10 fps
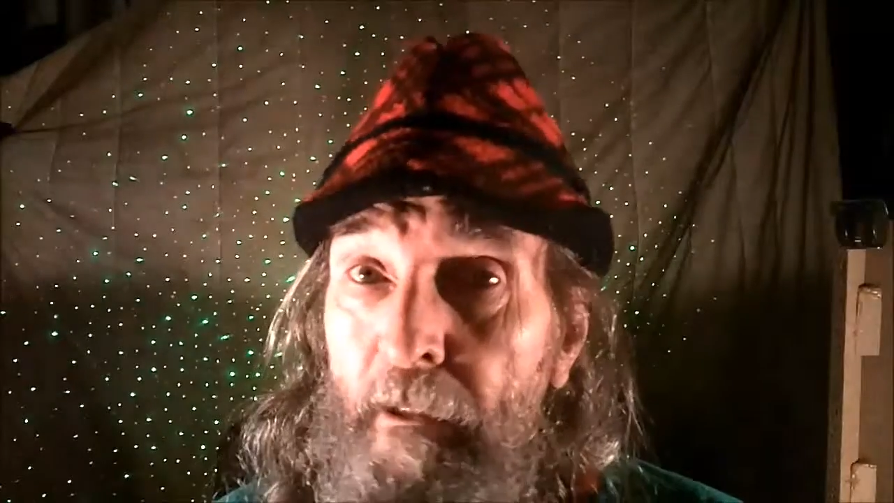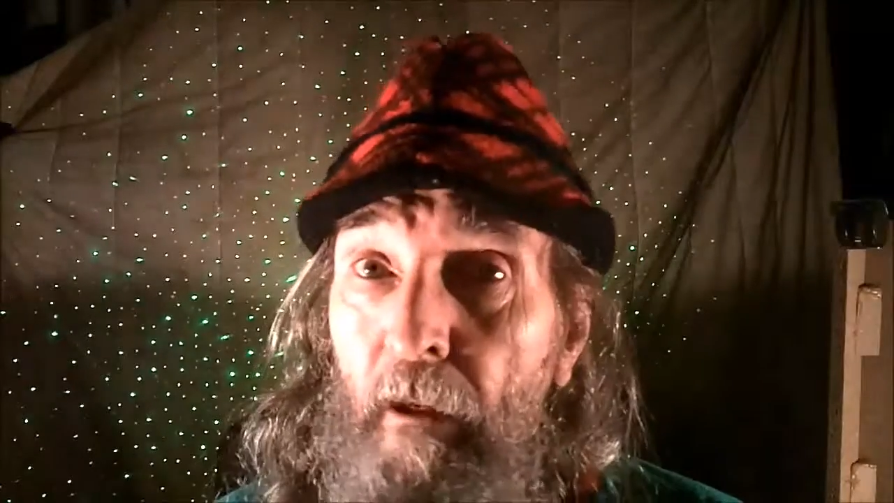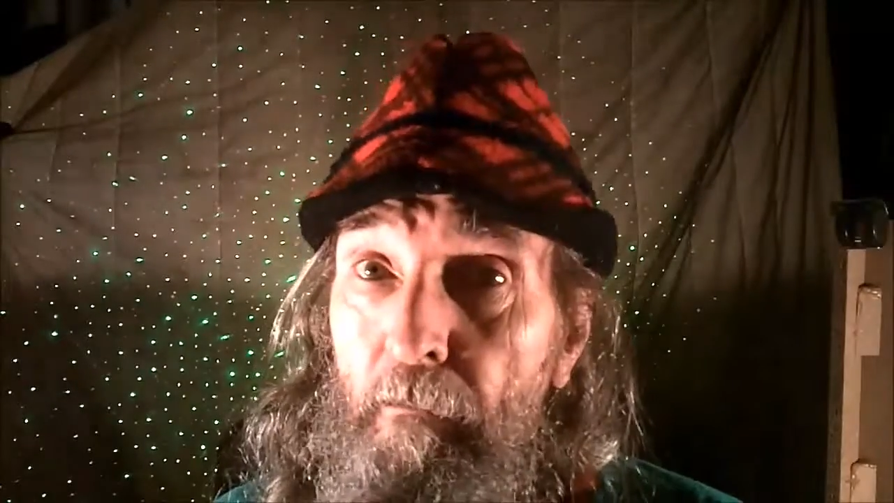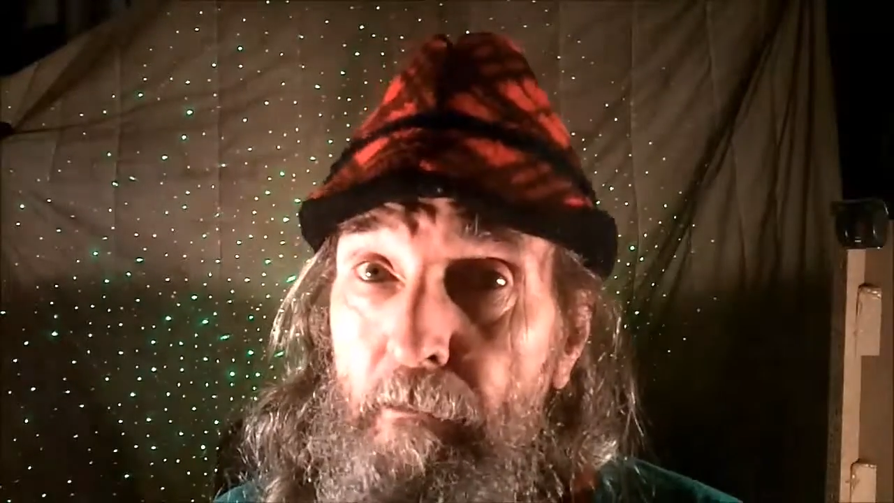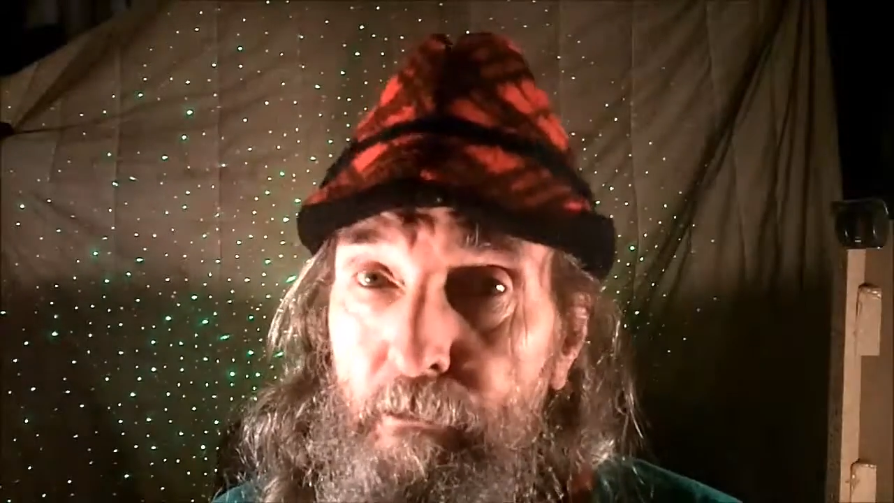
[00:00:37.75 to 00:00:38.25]

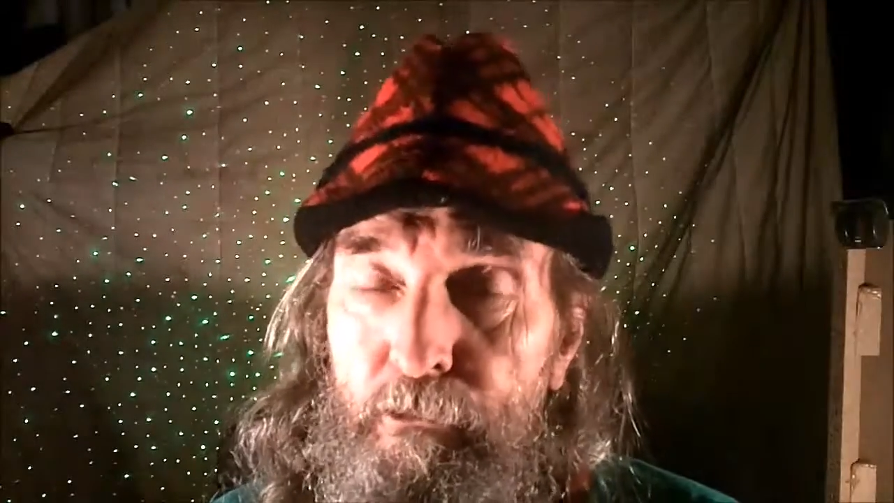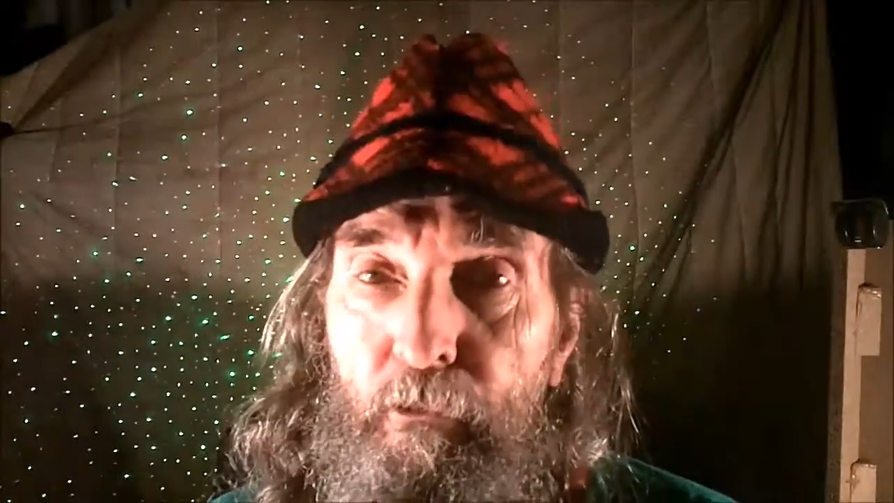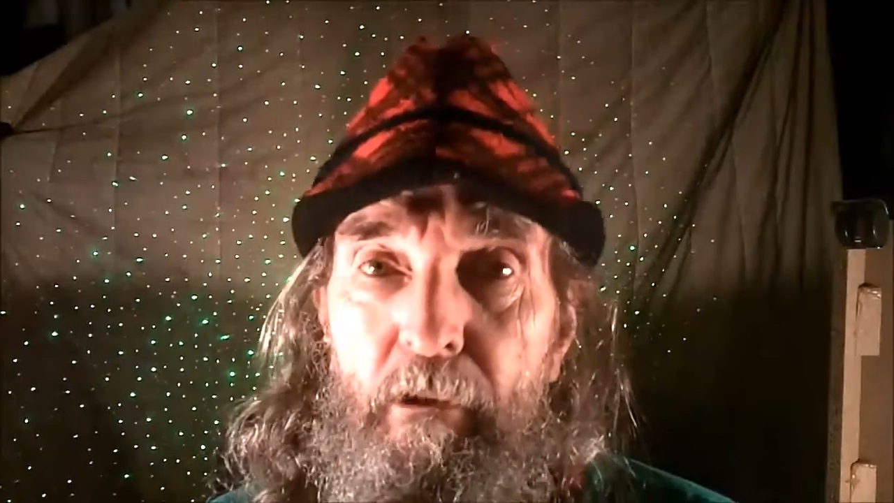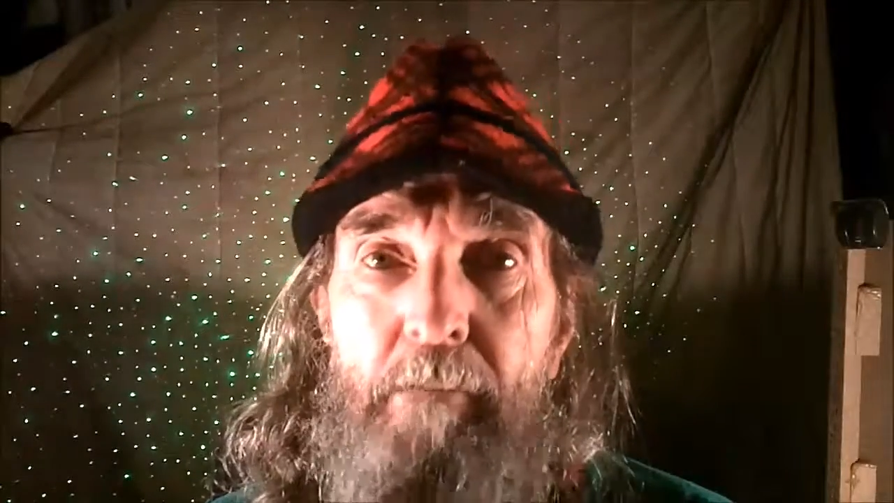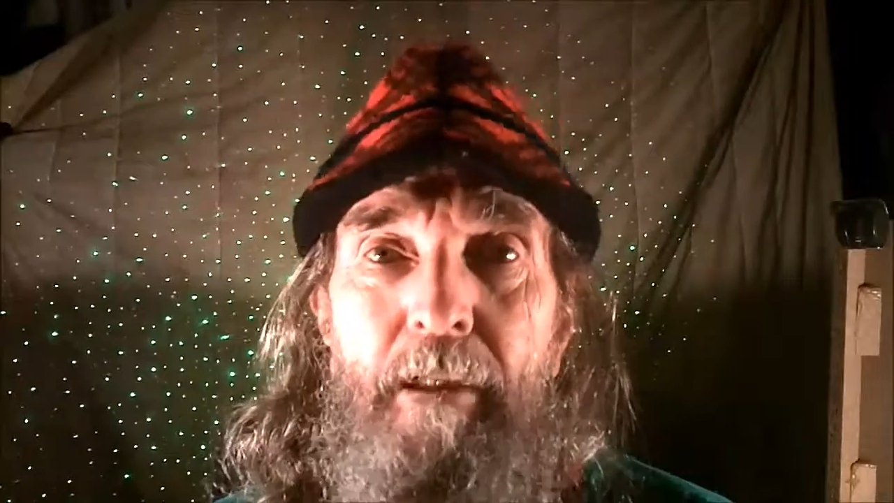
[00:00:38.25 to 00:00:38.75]
We heard the
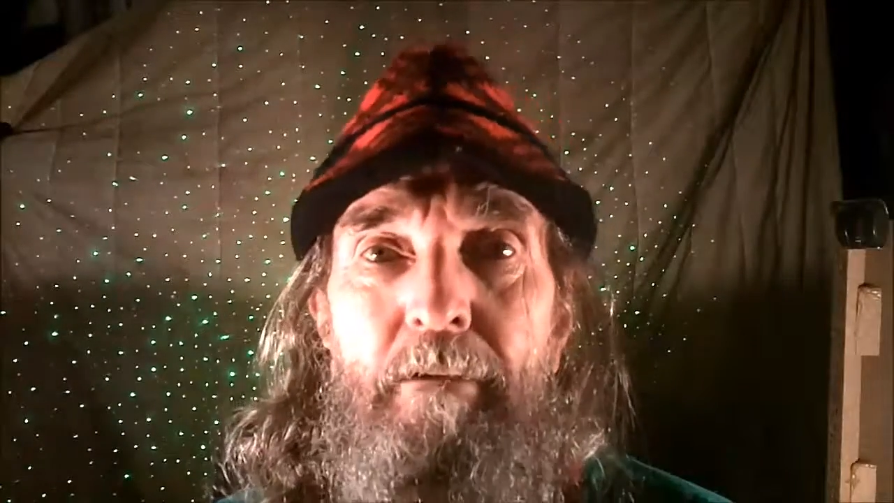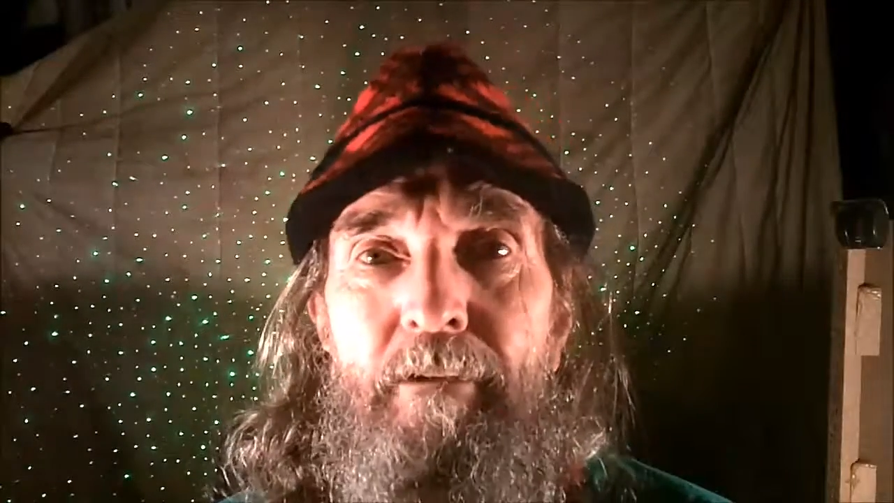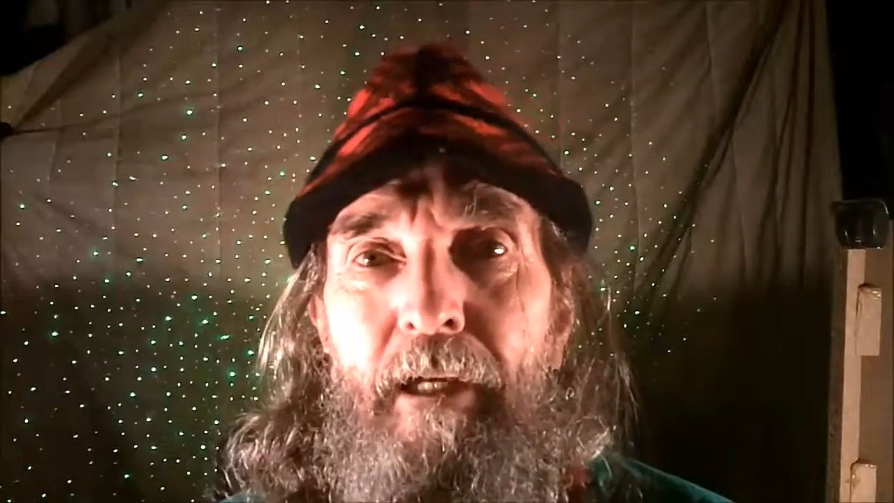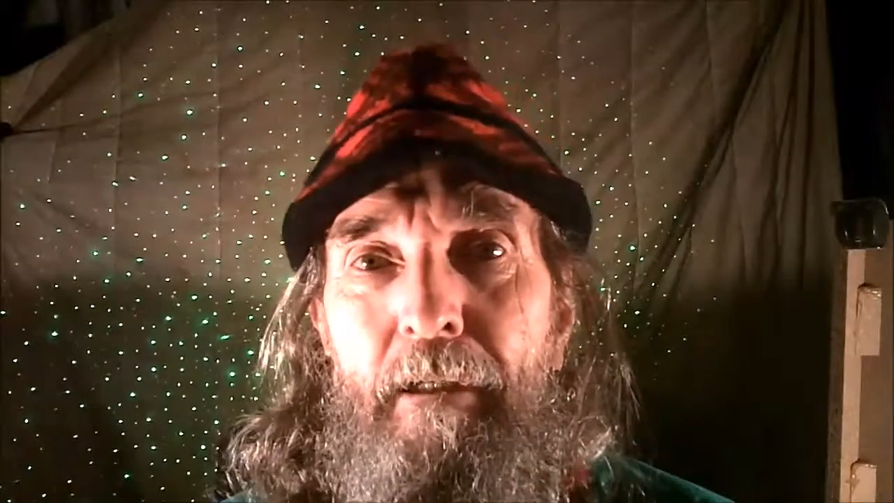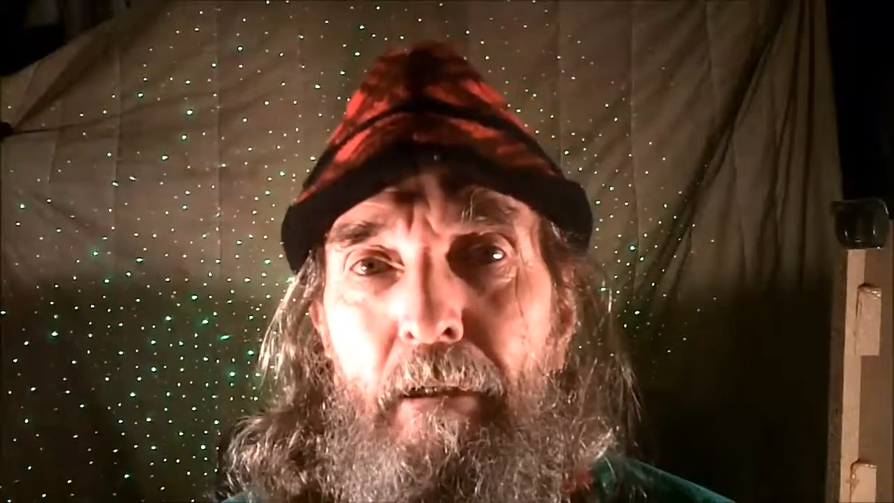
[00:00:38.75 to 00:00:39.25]
story
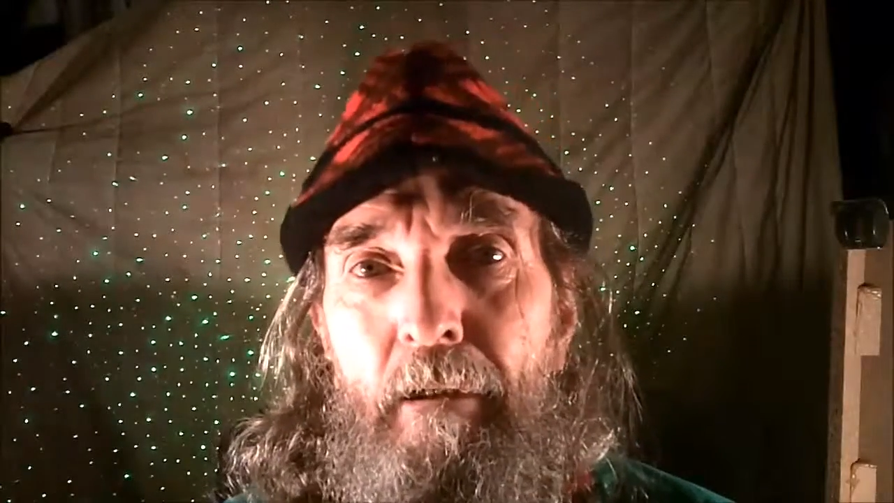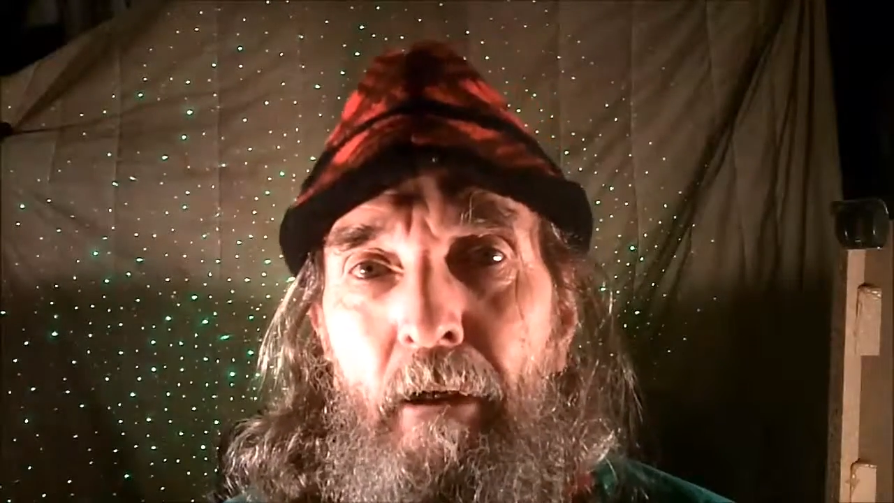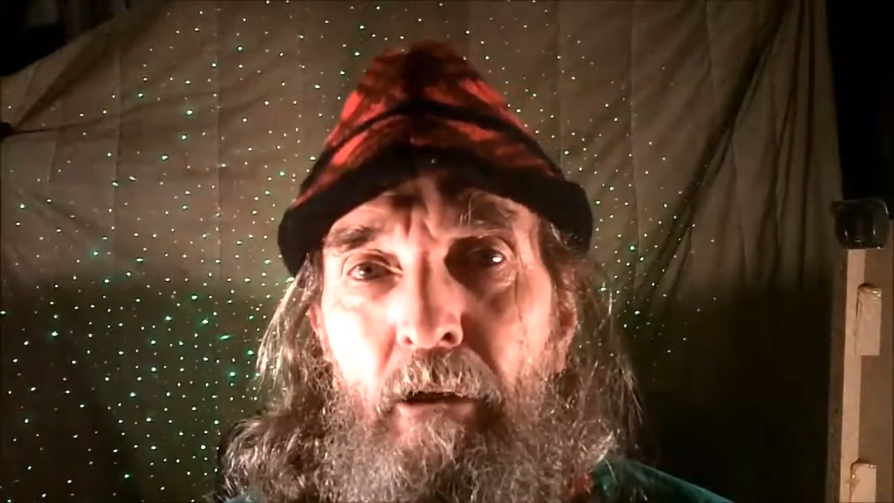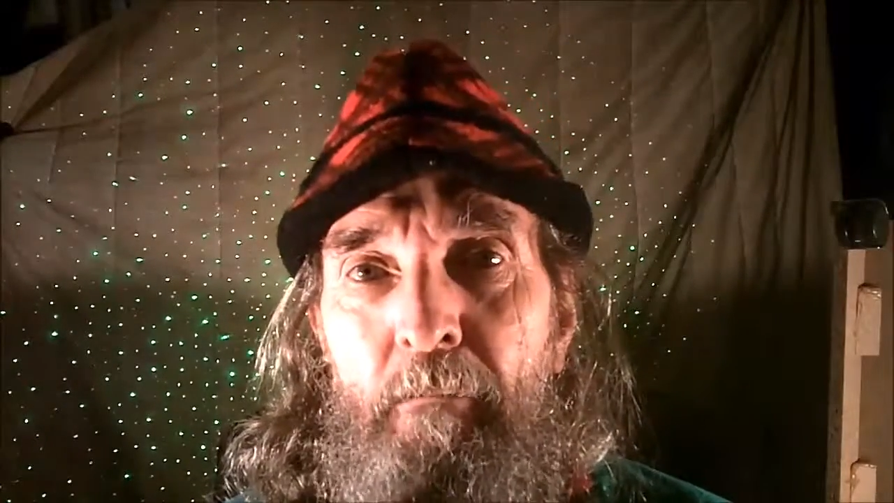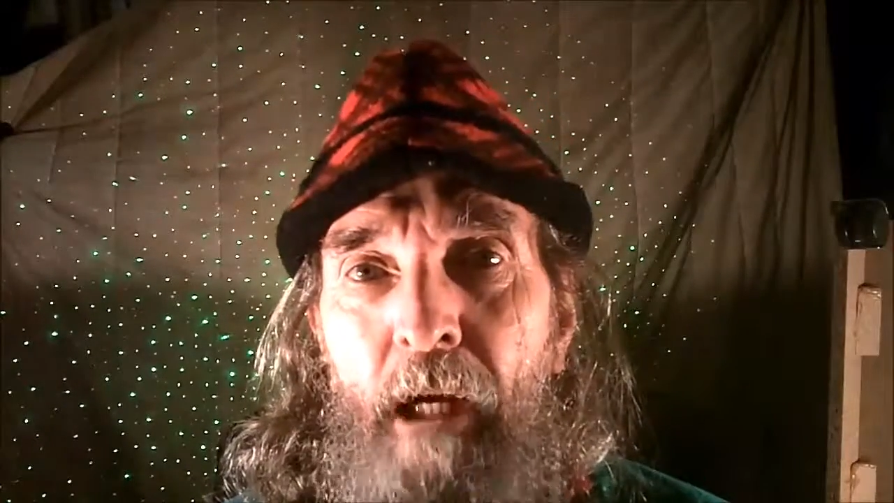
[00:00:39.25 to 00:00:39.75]
about Santa
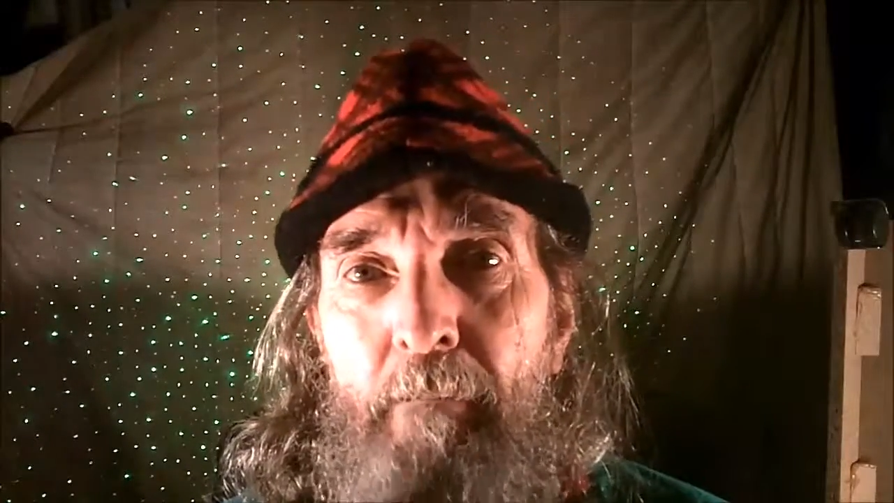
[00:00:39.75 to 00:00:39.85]
Claus.